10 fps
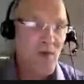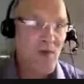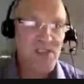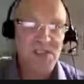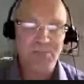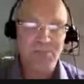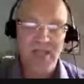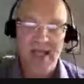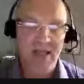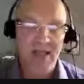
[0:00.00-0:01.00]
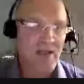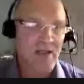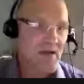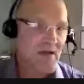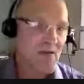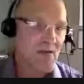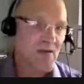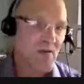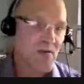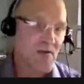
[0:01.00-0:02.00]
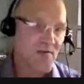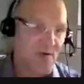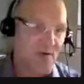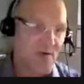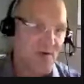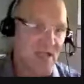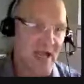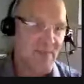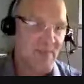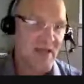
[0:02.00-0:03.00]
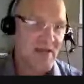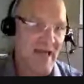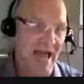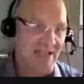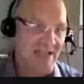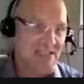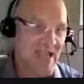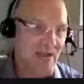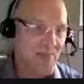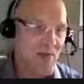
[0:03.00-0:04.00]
split the first name and the last name.